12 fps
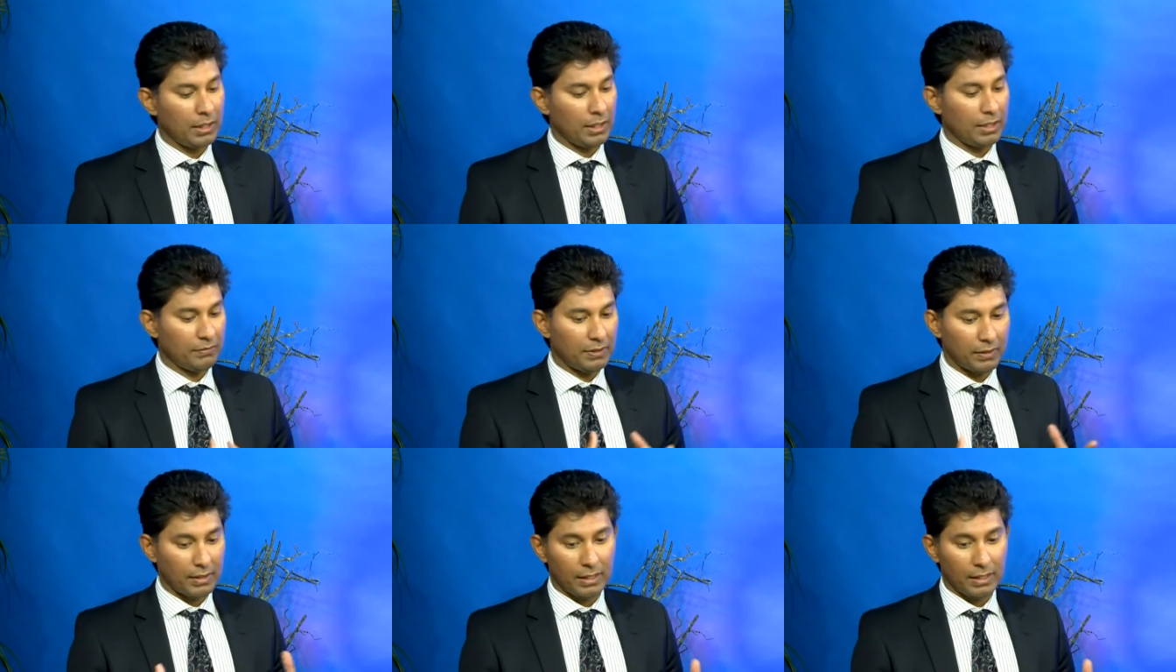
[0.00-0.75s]
If
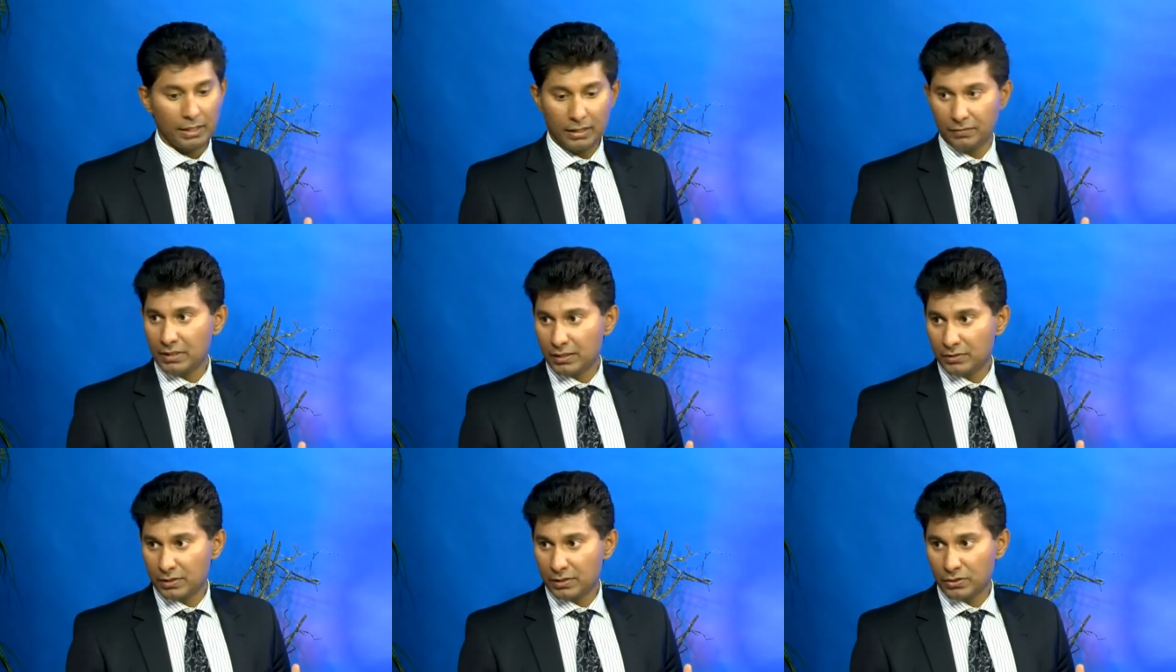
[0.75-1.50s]
there are any
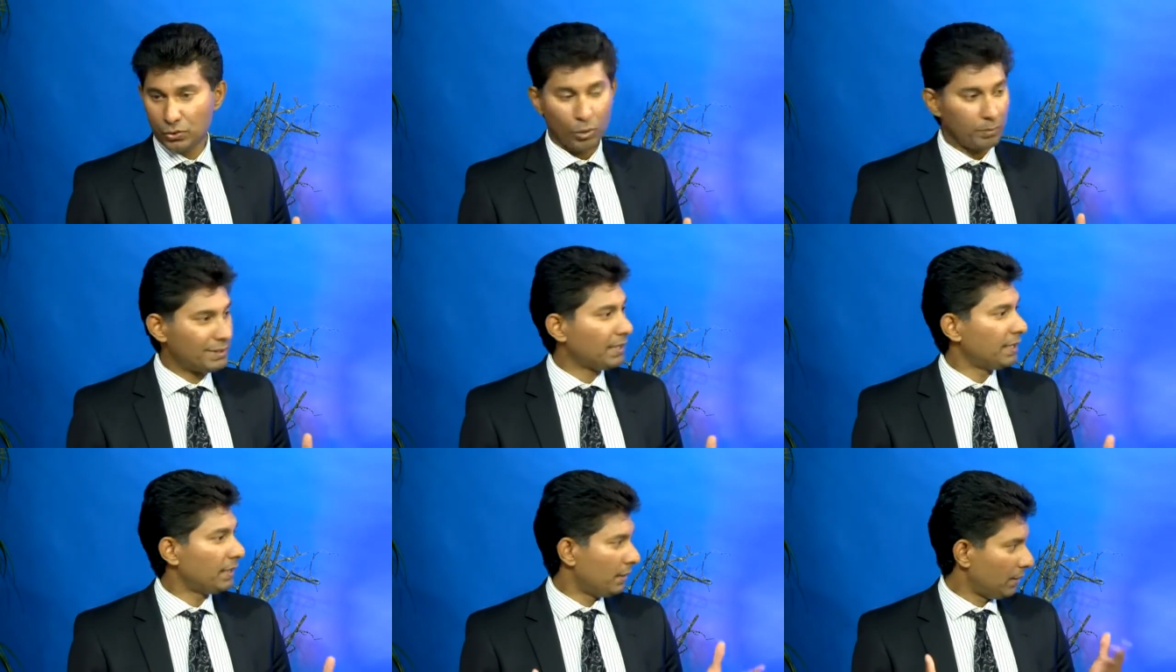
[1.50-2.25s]
evidences,
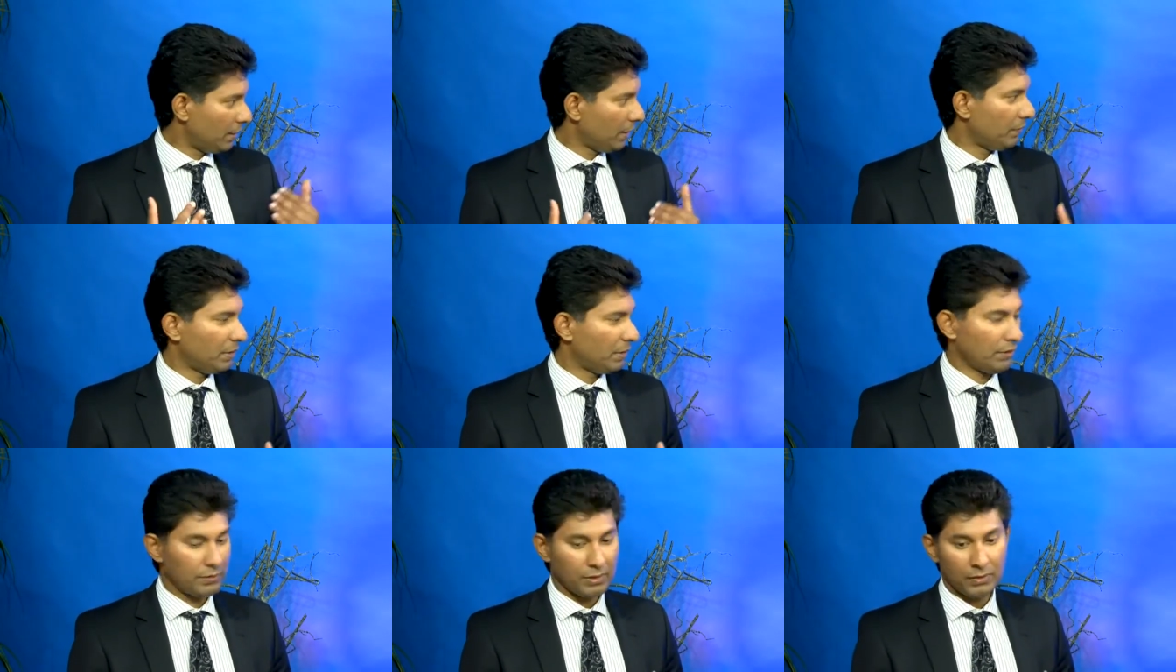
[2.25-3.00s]
obtain the
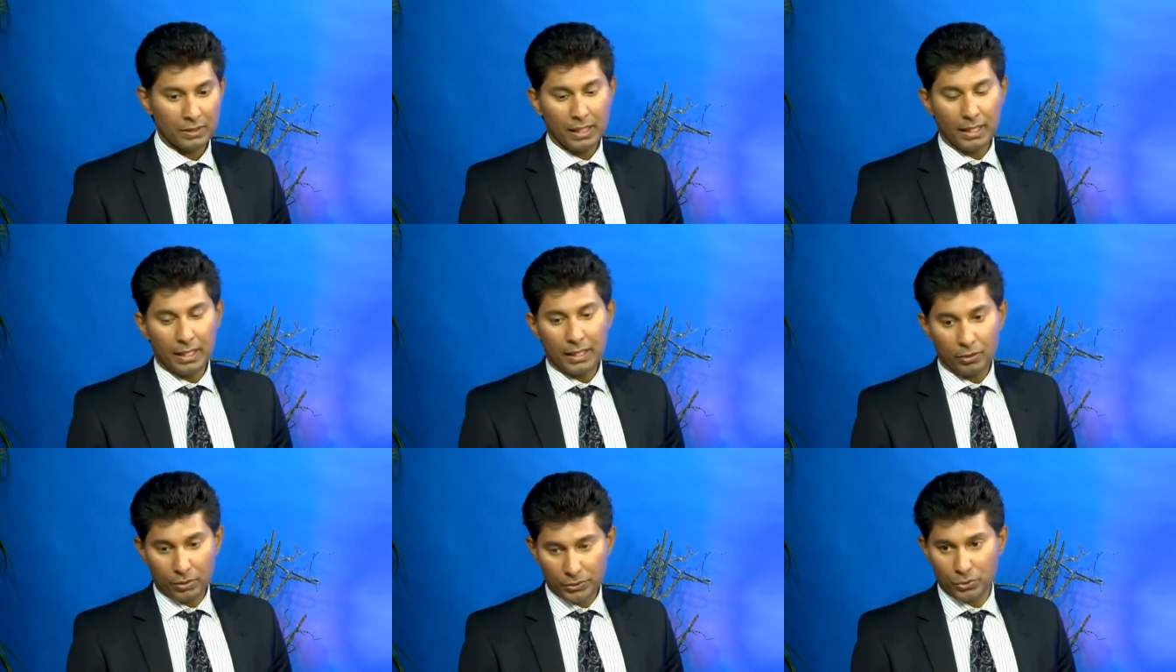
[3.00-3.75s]
evidences,
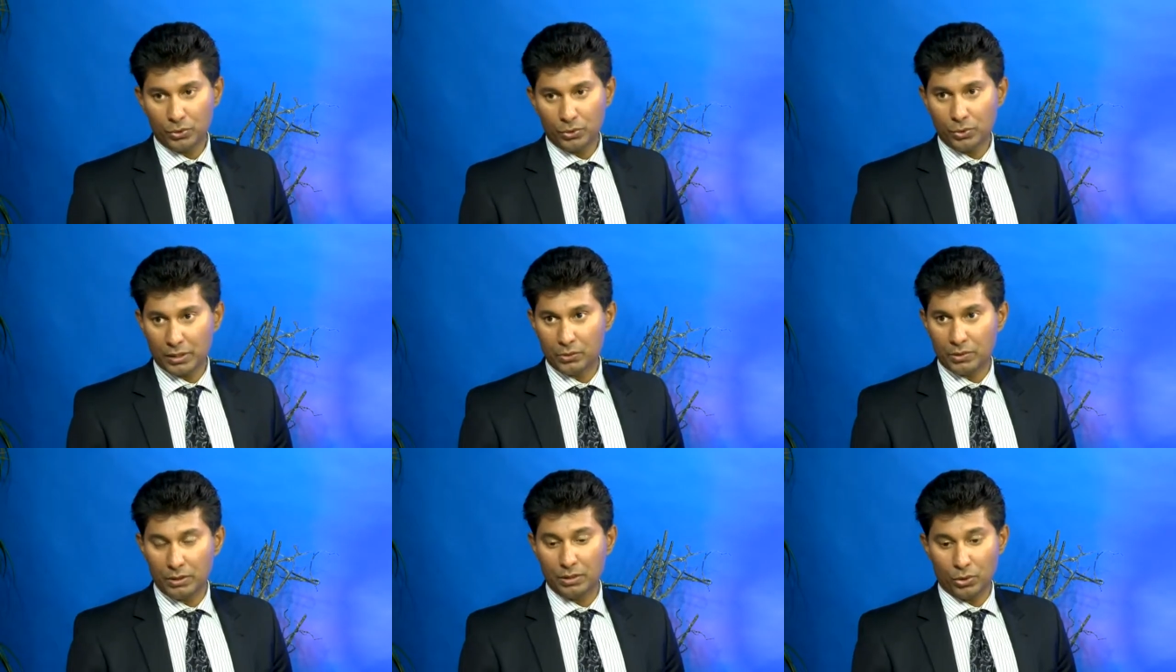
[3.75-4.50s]
and also you
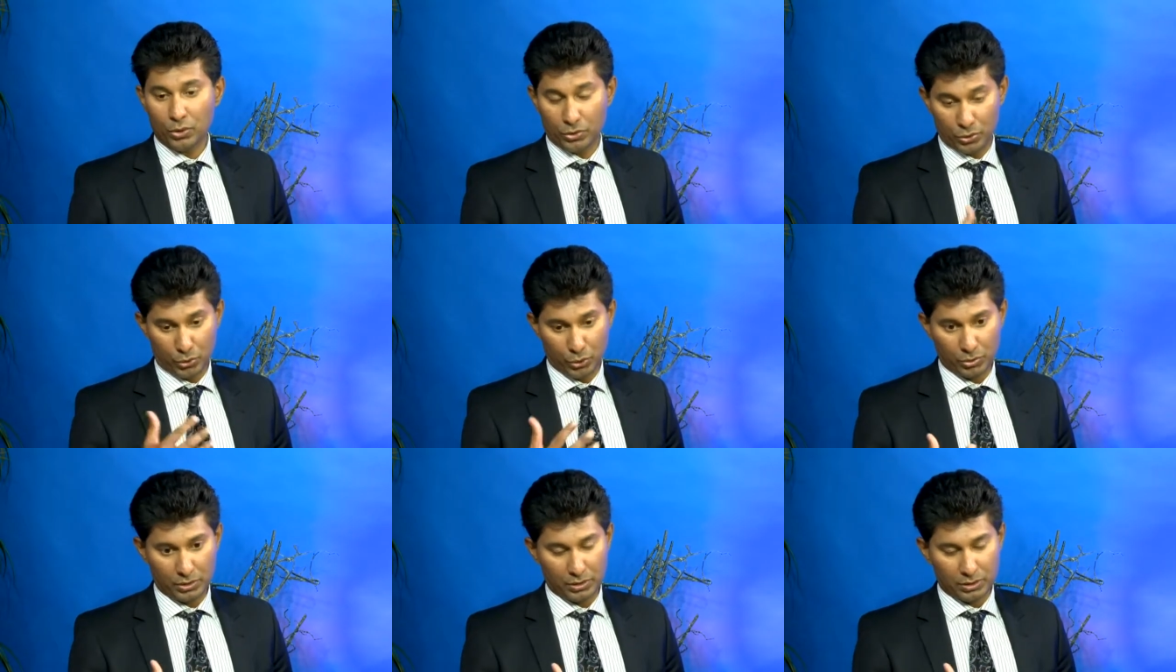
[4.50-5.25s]
could or you
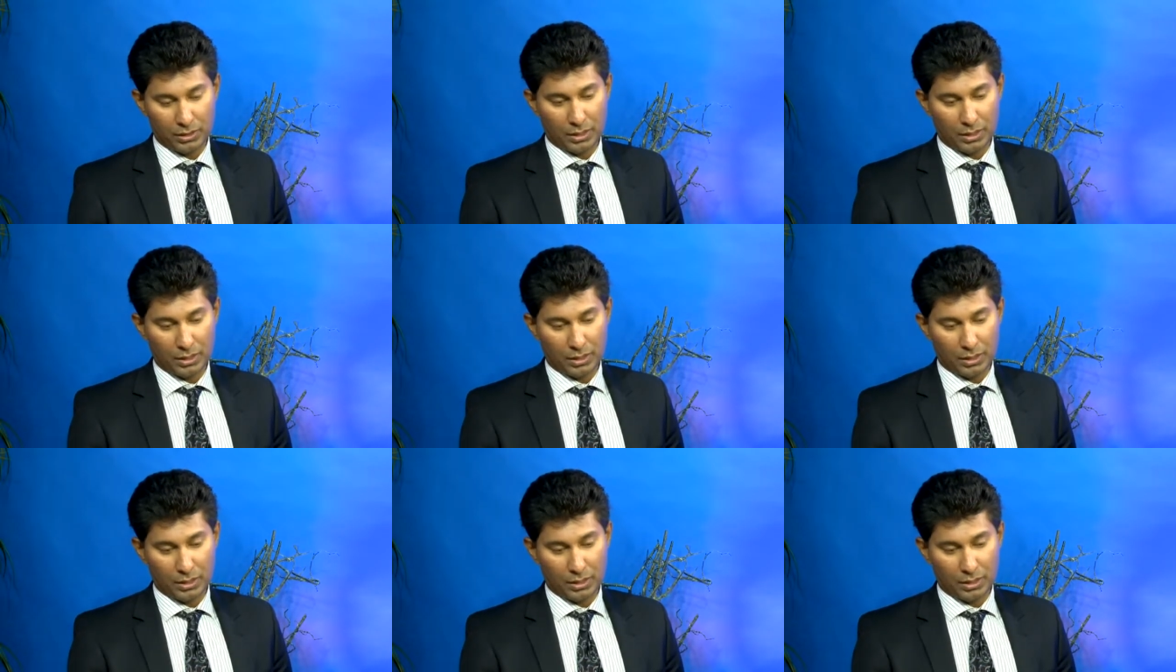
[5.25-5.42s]
should